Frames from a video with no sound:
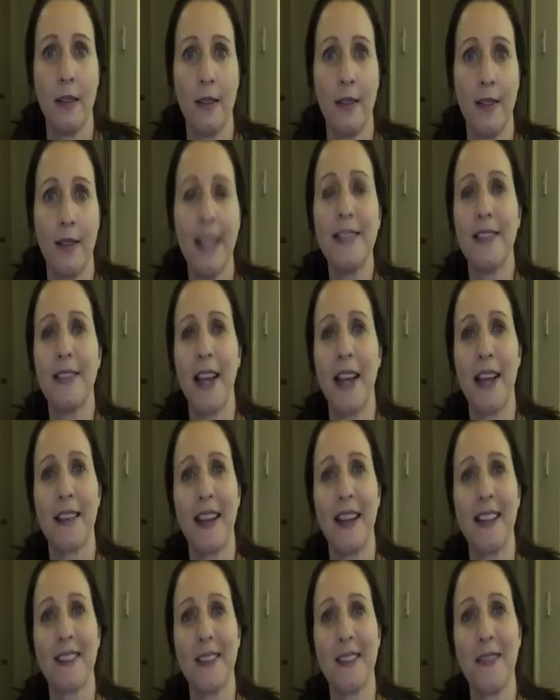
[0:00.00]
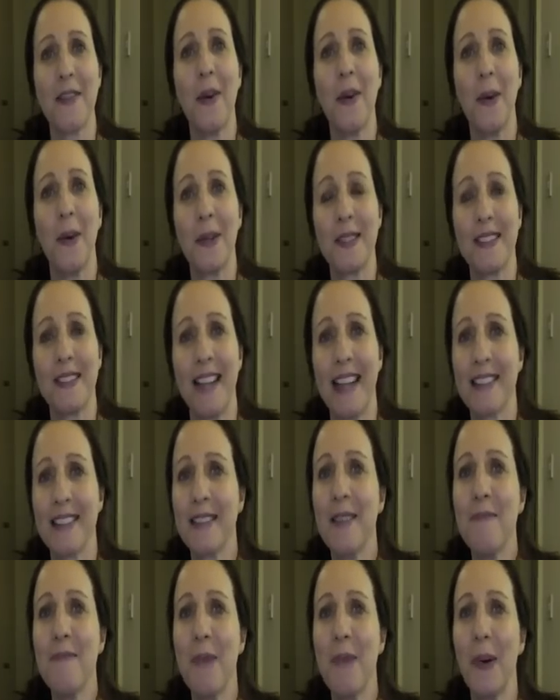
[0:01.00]
In saying that, of course, at
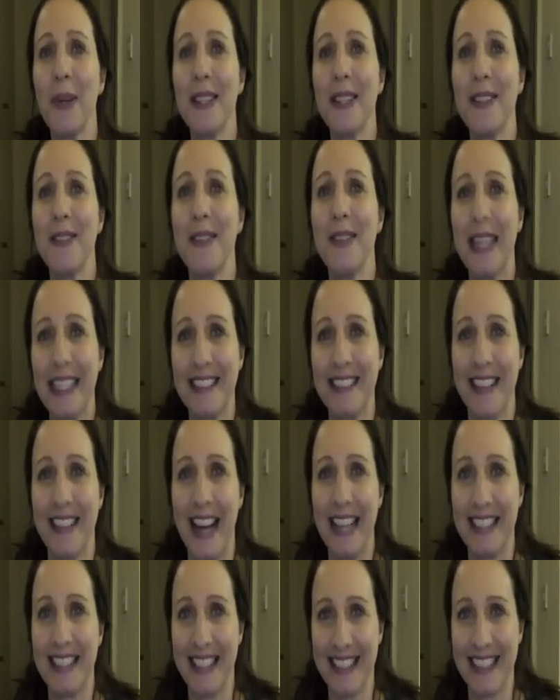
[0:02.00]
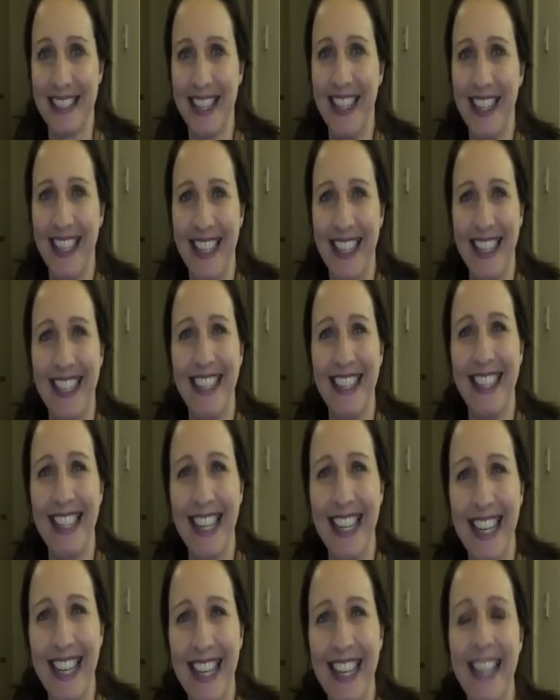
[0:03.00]
some point you need to edit.
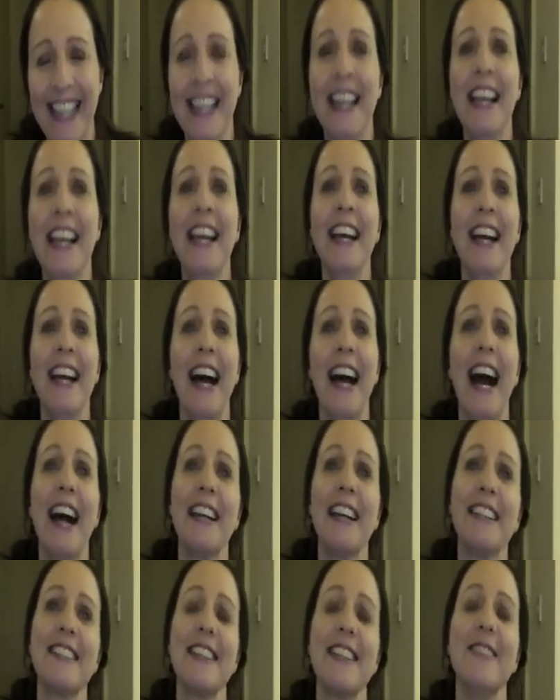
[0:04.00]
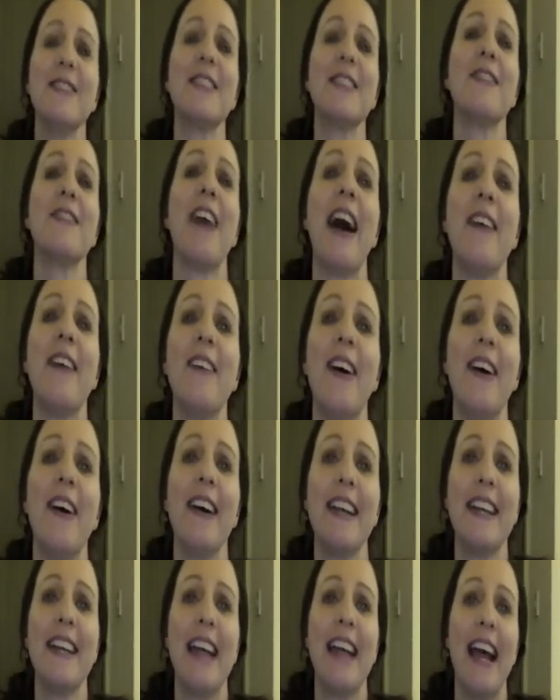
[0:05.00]
And in terms of how
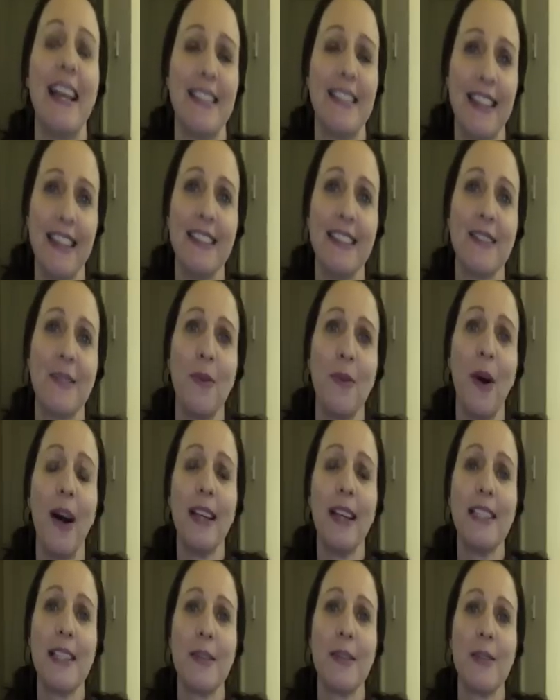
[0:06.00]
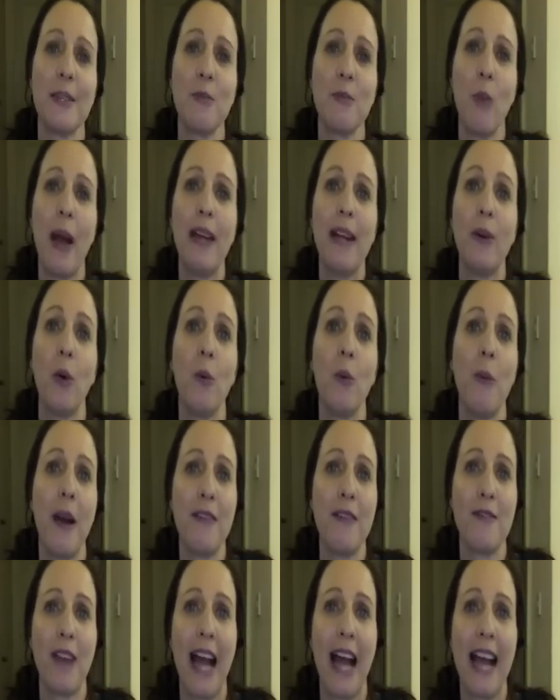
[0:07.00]
I edit, what I do is when all
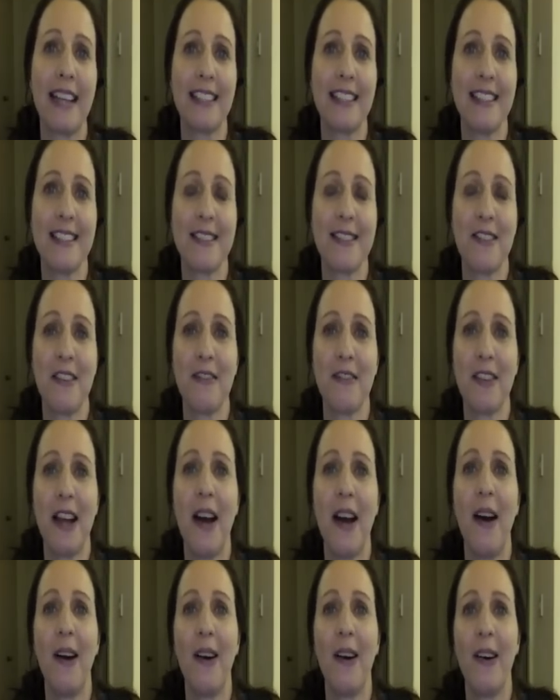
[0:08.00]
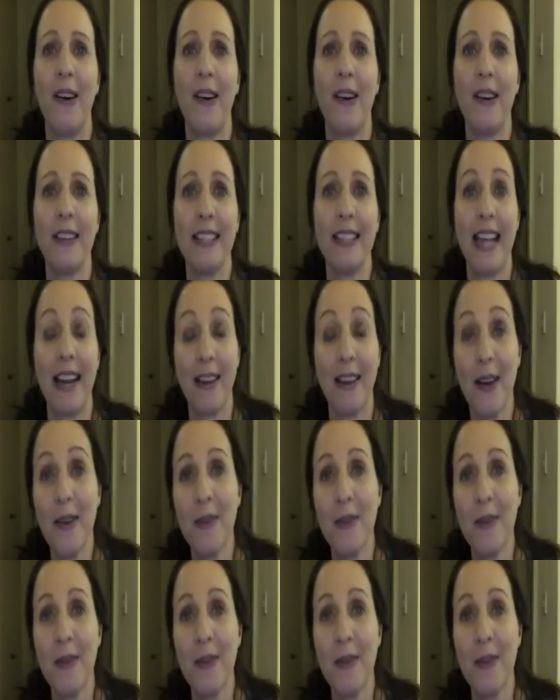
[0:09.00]
my flags in Scrivener are yellow,